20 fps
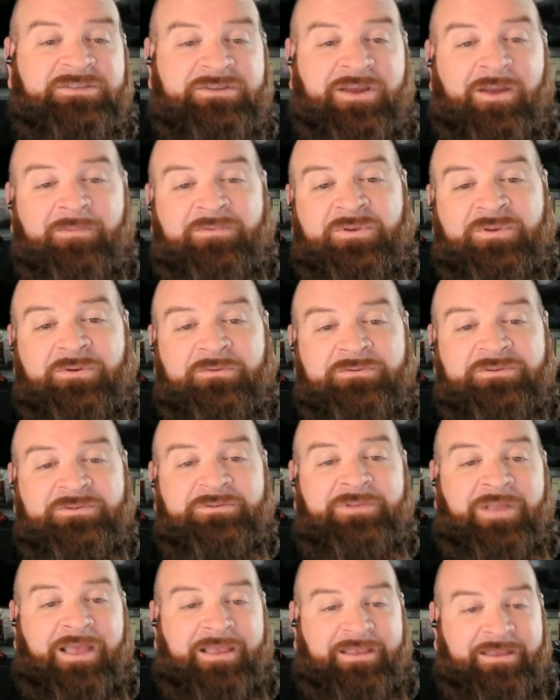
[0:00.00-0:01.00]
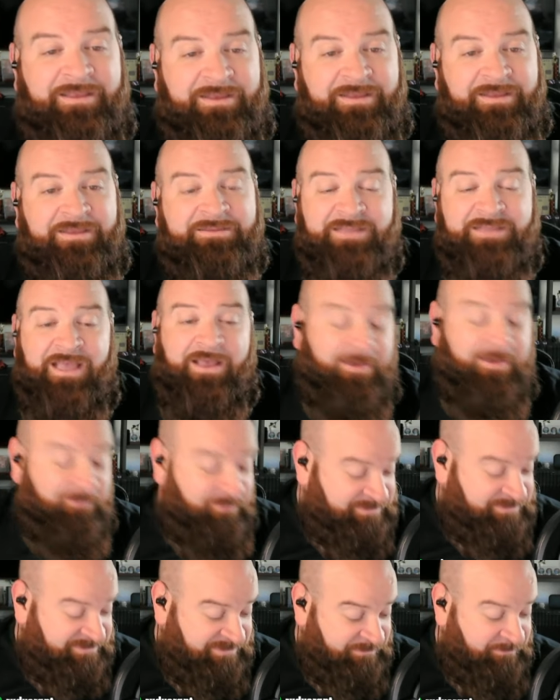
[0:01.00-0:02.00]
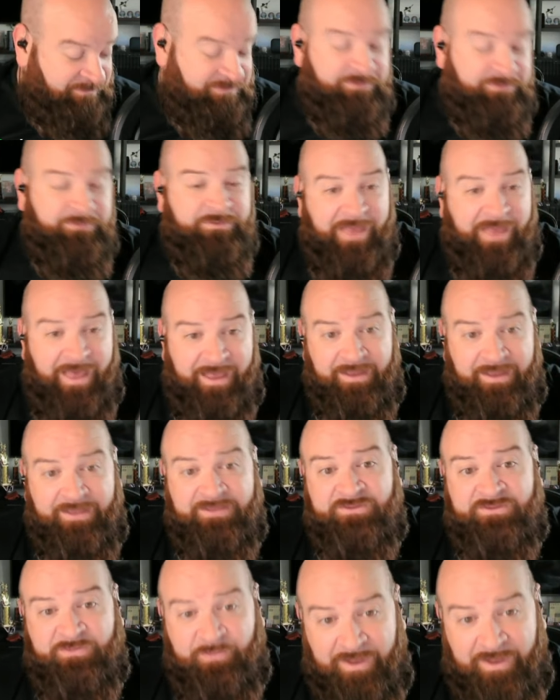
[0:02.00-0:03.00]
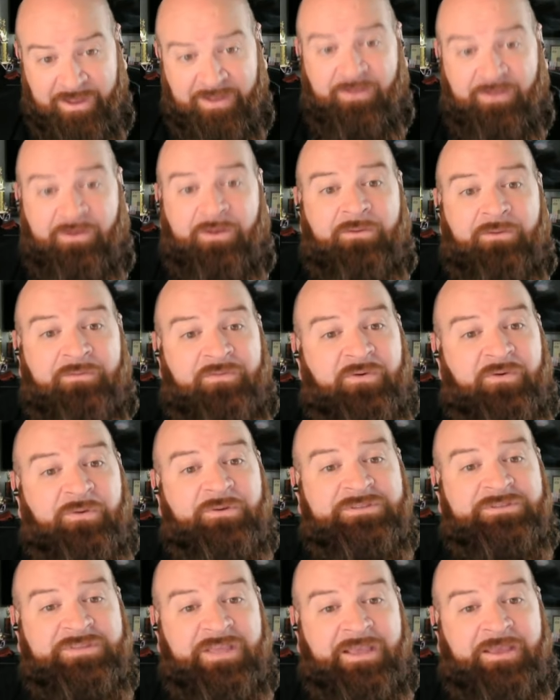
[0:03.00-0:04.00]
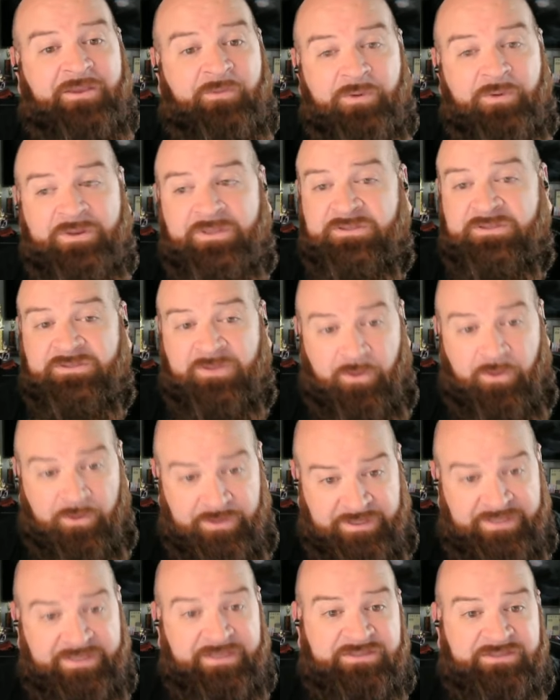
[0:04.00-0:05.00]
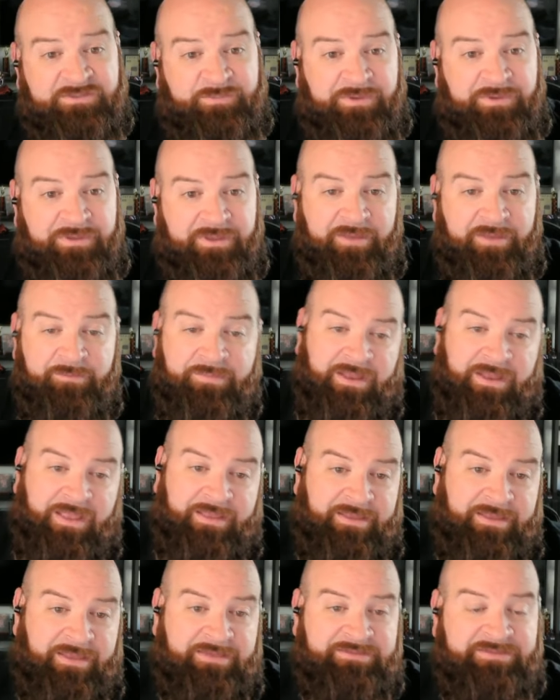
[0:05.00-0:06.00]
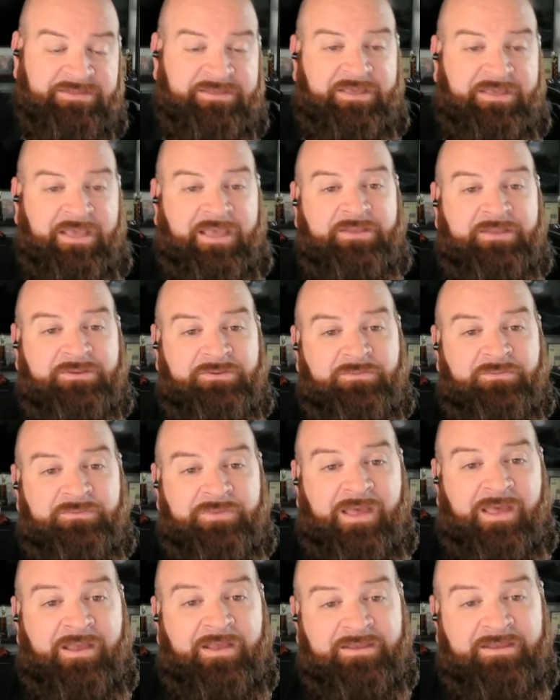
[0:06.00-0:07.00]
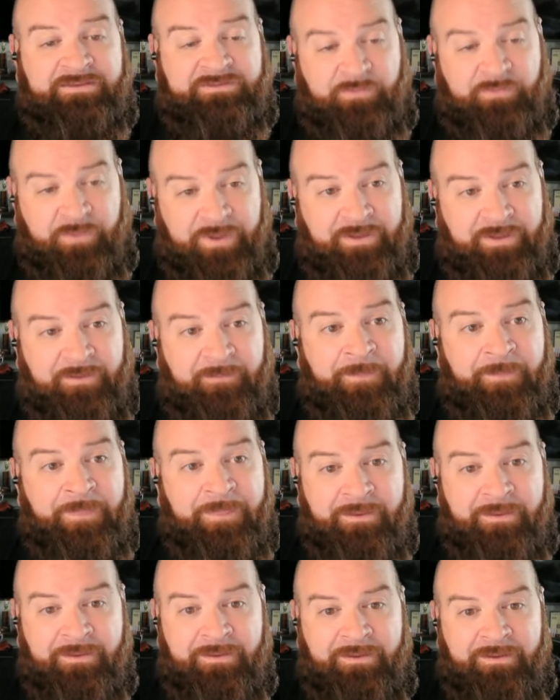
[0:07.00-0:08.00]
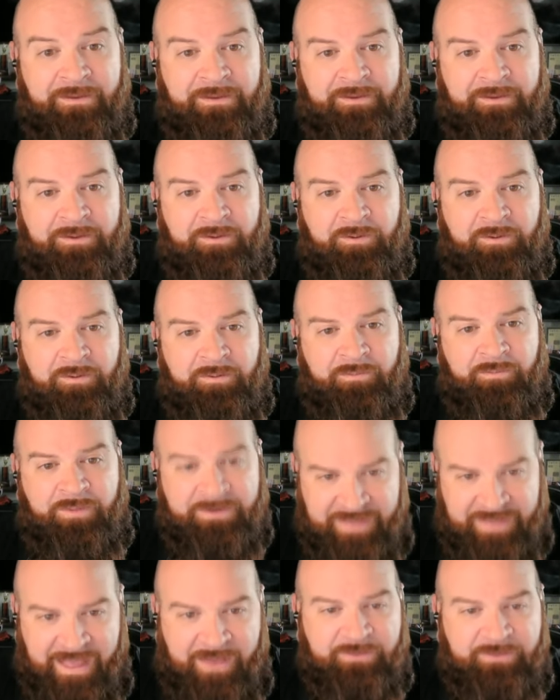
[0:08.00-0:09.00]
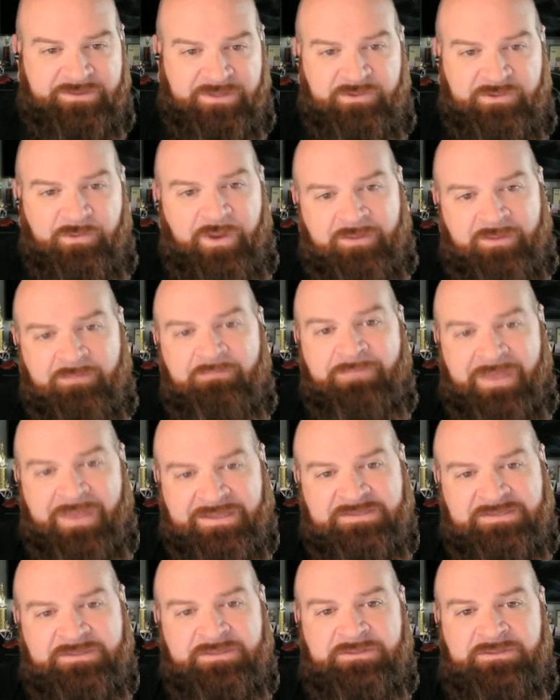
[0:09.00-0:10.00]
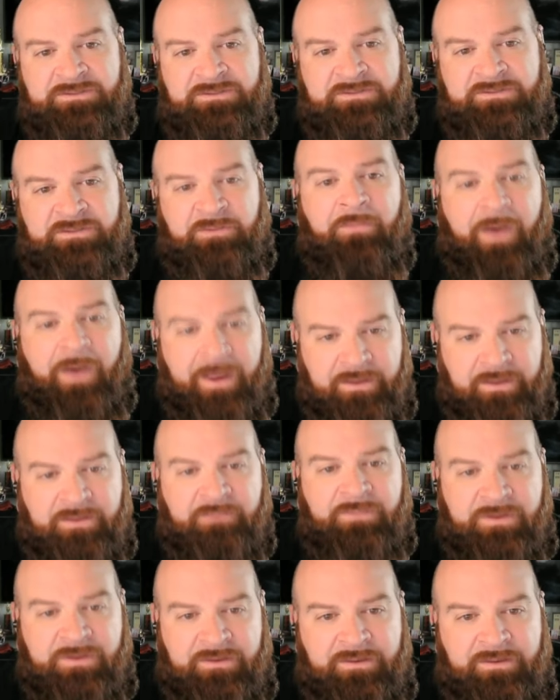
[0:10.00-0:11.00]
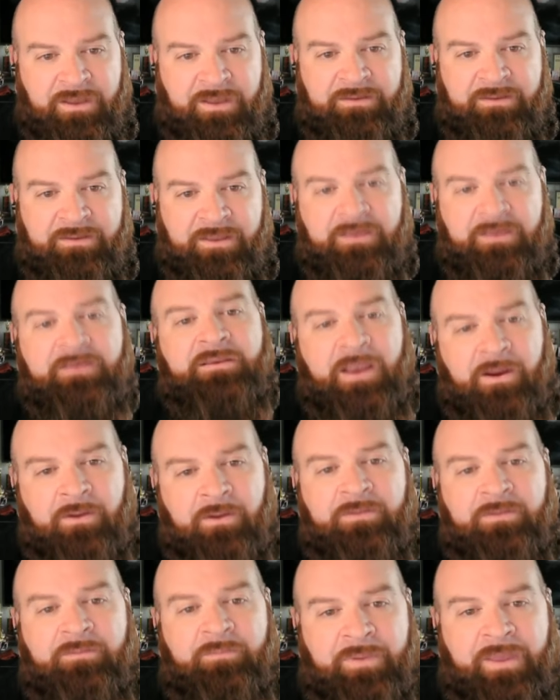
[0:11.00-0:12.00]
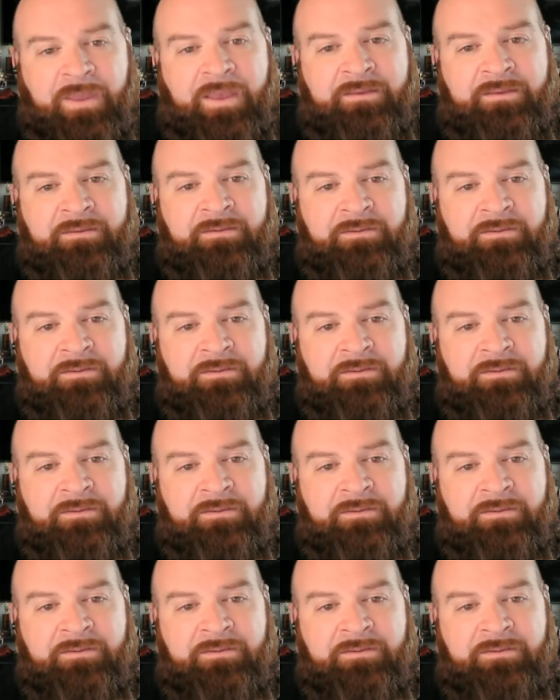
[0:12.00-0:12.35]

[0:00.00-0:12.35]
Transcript: Sharpe told you like it is. Now I wish he would do that as well on first take when he's on ESPN, but I guess he can't do that as well. But that was a direct message to Monica McNutt and Carolyn Peck.